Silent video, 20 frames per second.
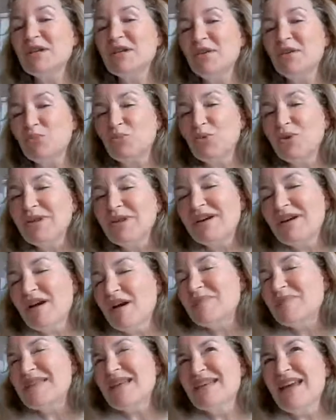it really
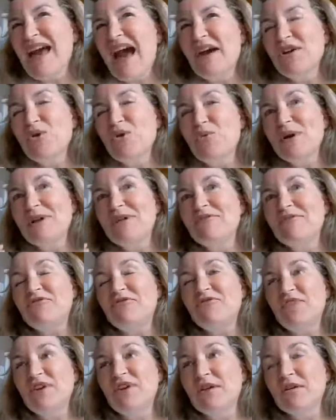comes down to how you want to
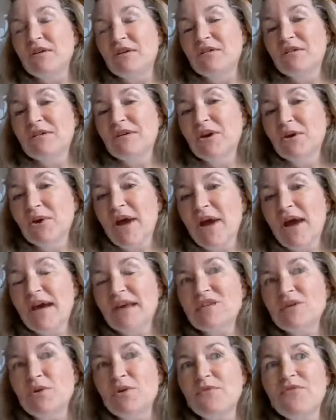feel. Okay.
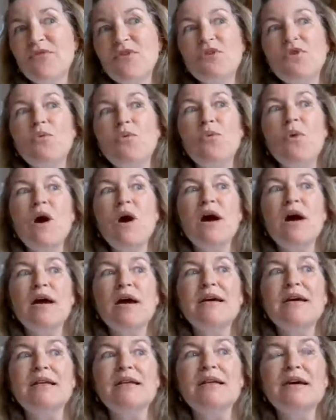So if you
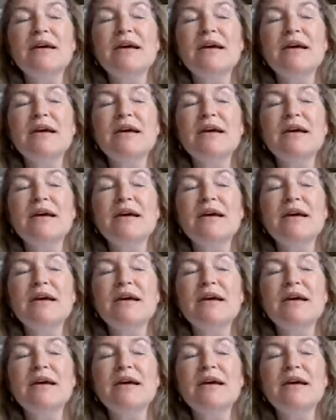want